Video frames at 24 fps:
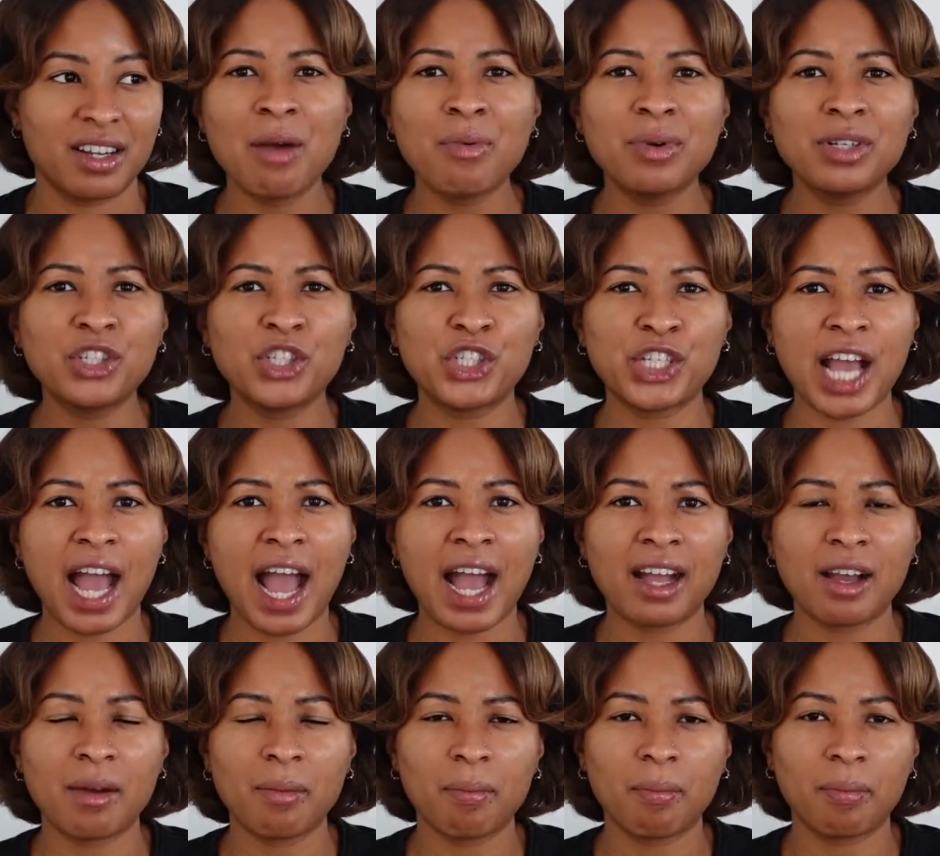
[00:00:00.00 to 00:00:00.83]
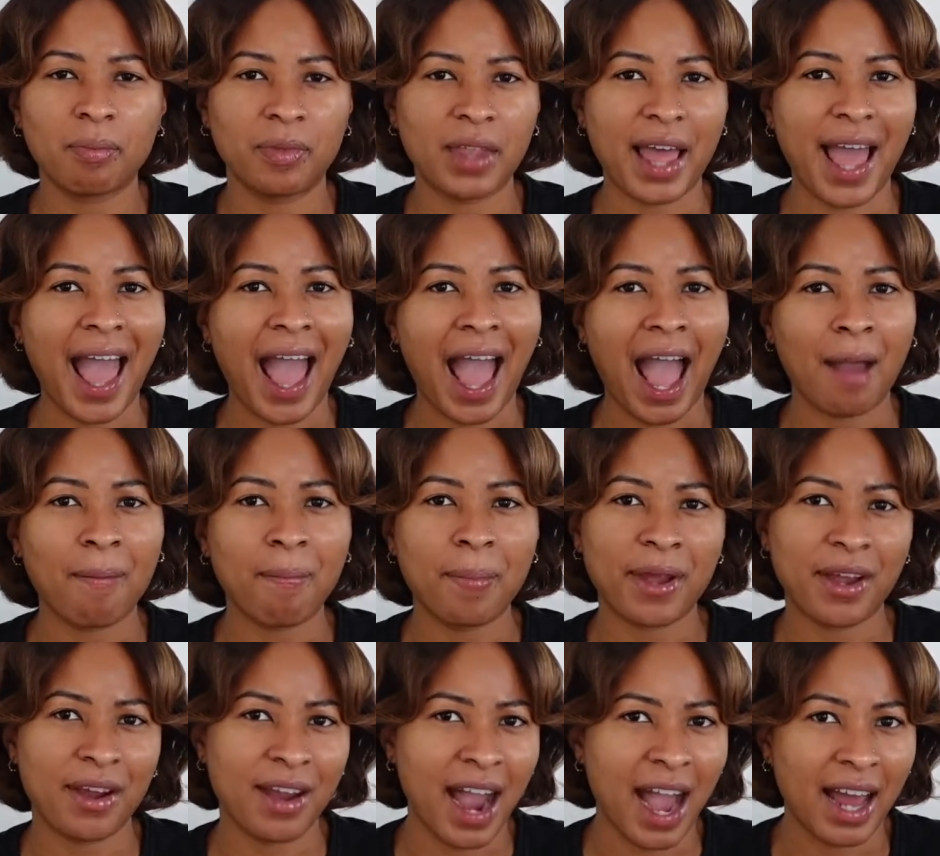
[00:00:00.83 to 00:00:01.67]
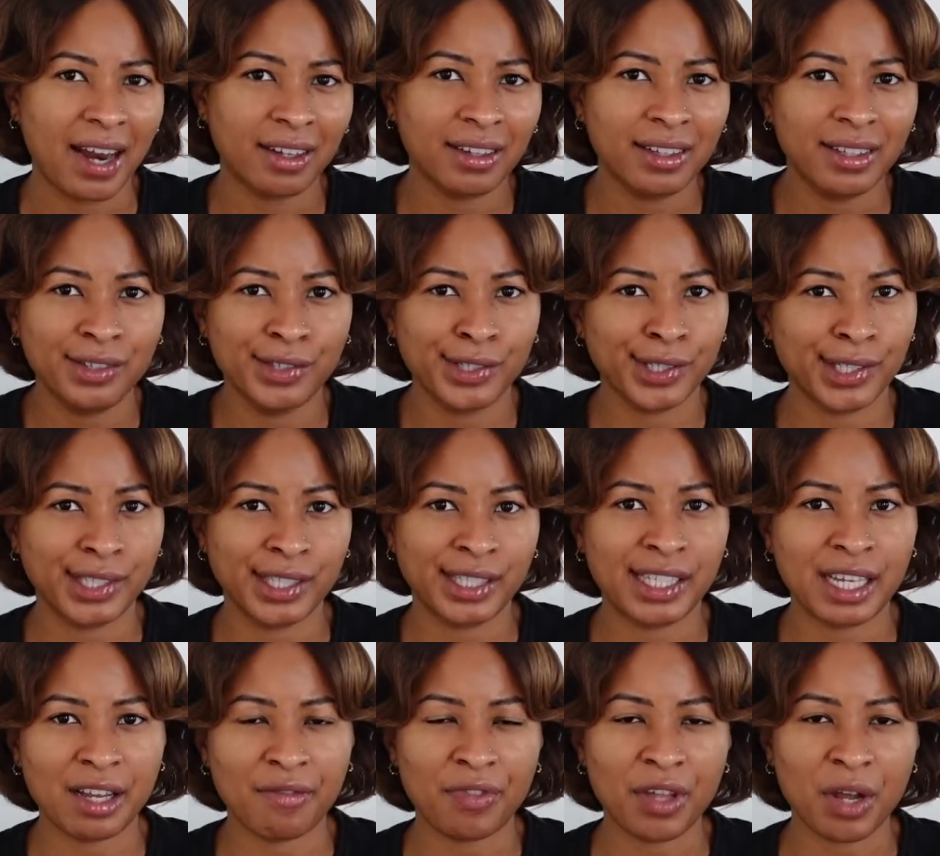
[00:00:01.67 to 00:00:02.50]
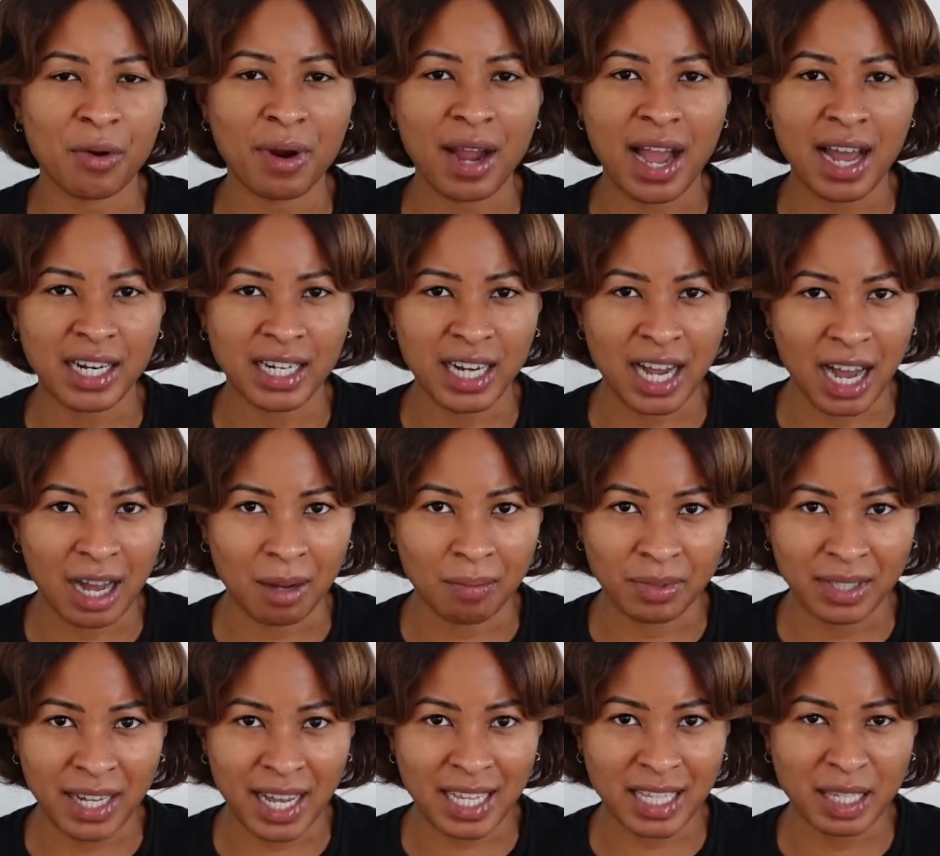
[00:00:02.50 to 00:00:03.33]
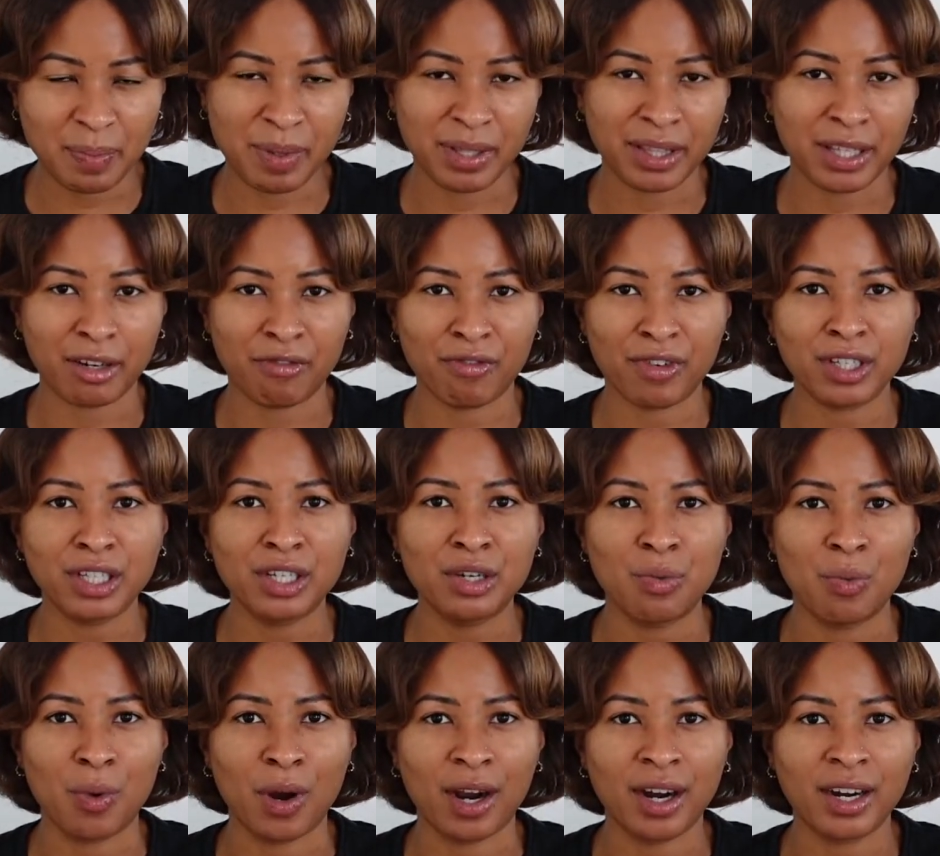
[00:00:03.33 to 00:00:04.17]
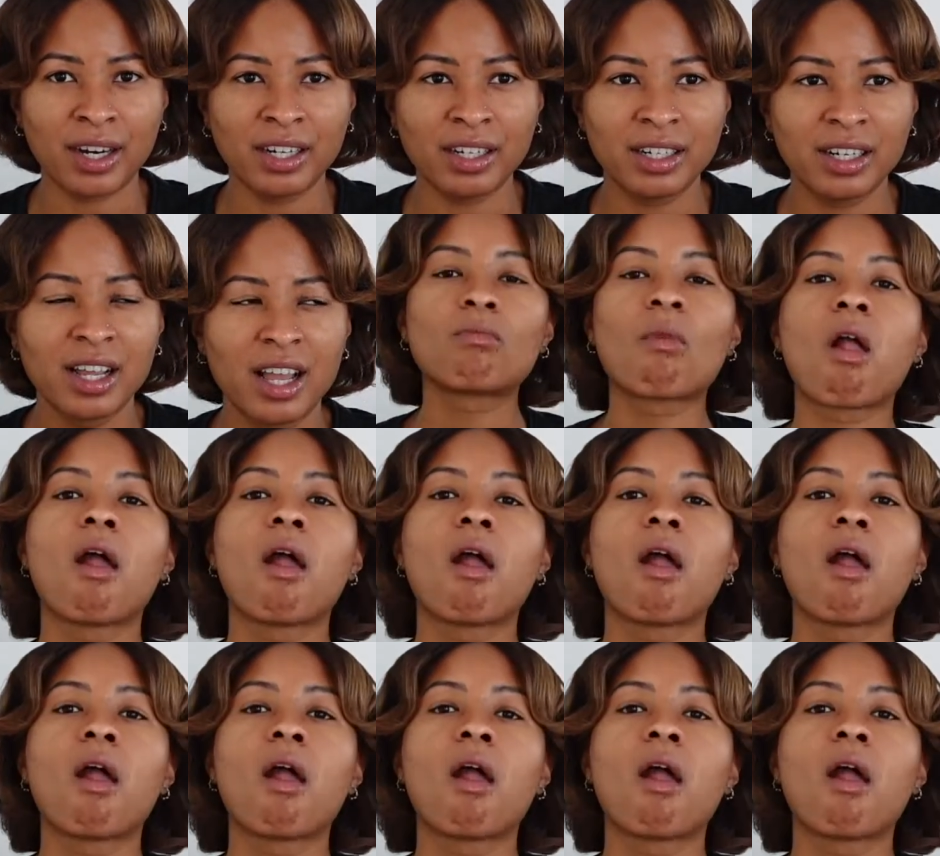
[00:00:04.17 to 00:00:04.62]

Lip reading: I would check the app periodically just to see if there were any updates, but there really weren't.